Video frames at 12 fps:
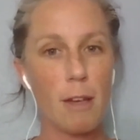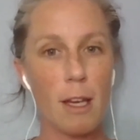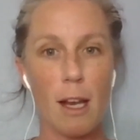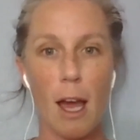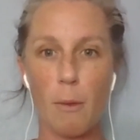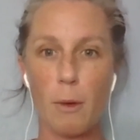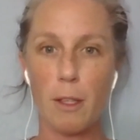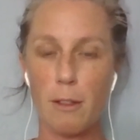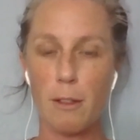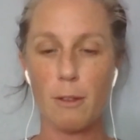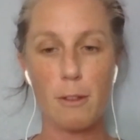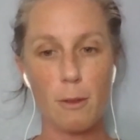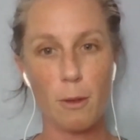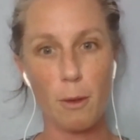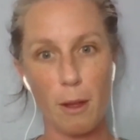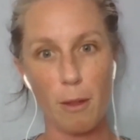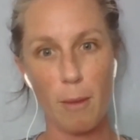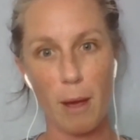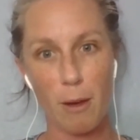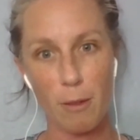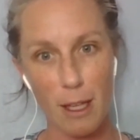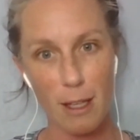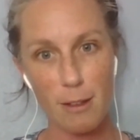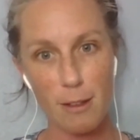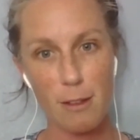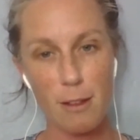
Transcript: and I would do school with my own kids.